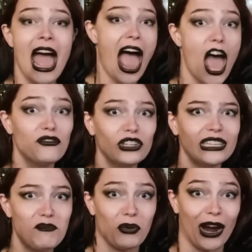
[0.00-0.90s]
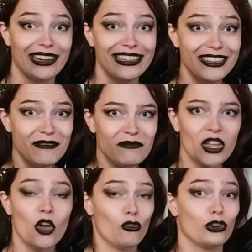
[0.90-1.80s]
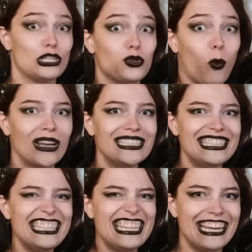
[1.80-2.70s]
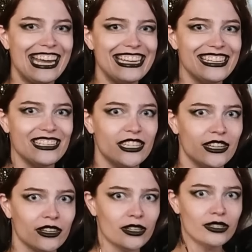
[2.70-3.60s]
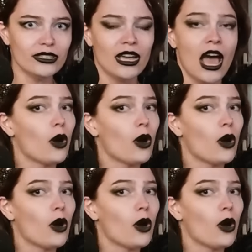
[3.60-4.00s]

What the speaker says: heavily pregnant for 28 years?